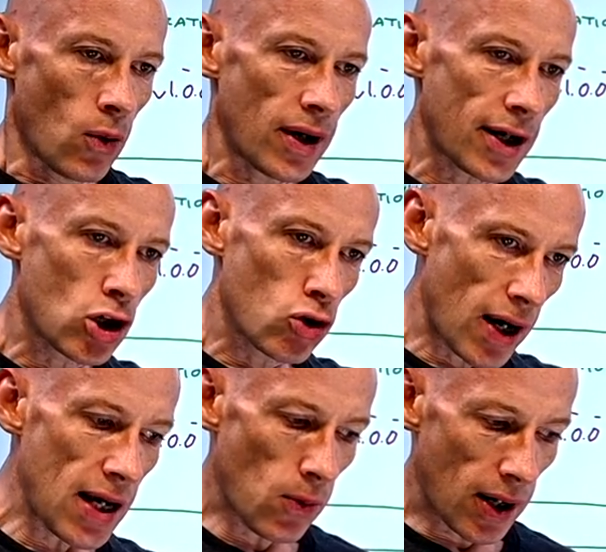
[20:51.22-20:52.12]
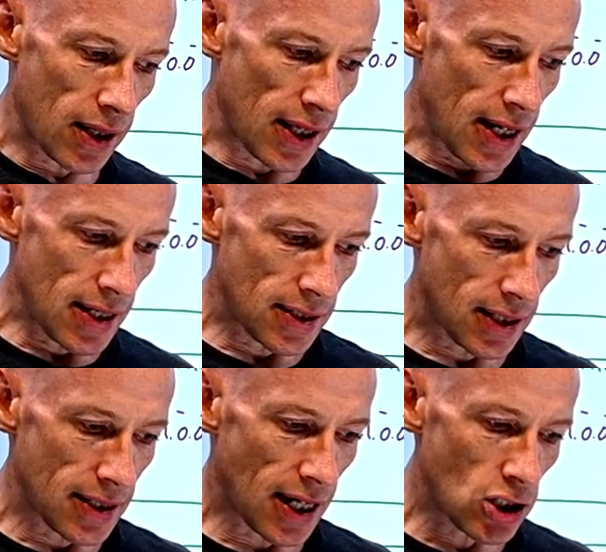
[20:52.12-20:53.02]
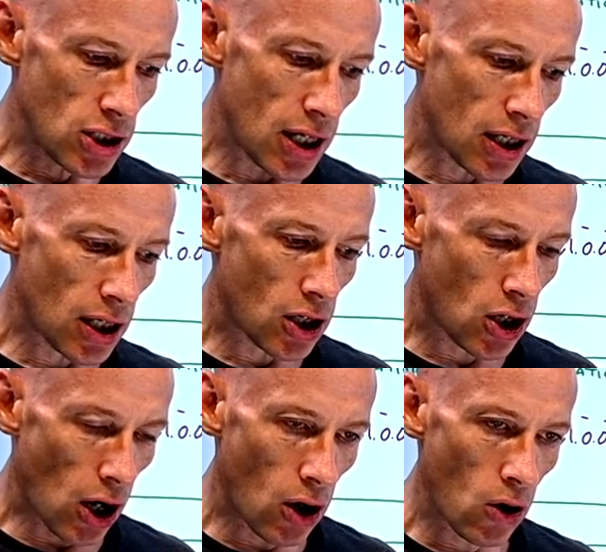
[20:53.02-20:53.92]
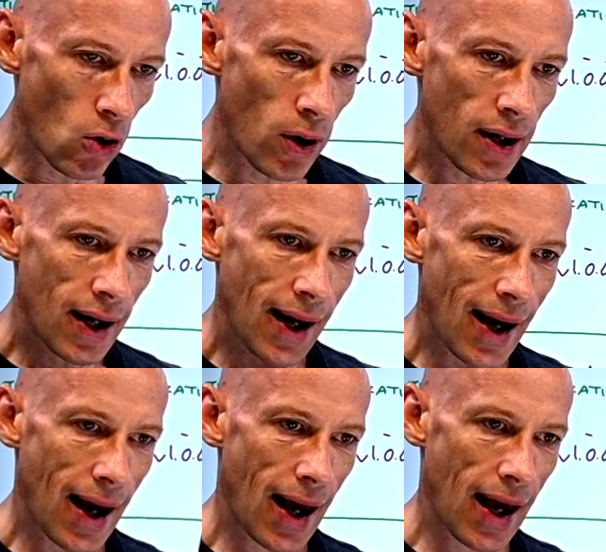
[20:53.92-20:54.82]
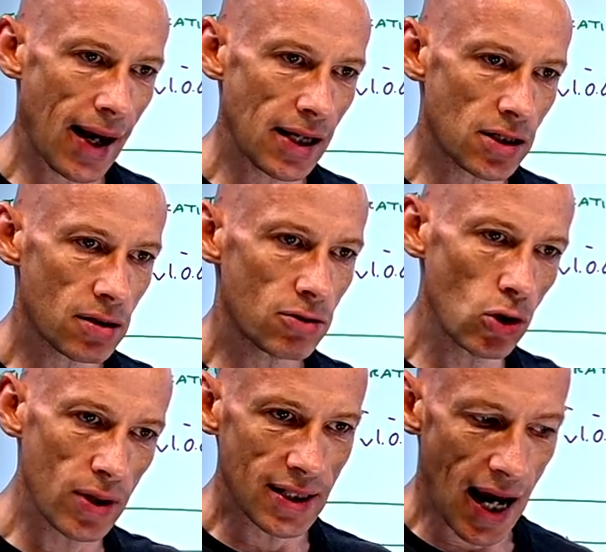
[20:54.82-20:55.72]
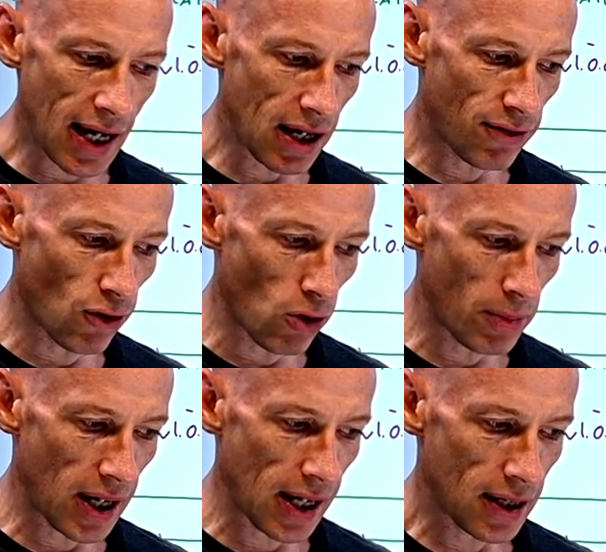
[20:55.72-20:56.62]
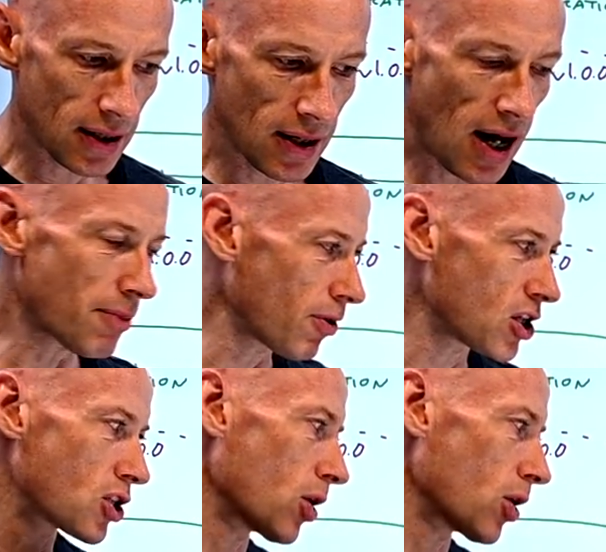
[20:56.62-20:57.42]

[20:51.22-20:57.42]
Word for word: When I create one of these, it's actually going to go and do the tagging for me. I can probably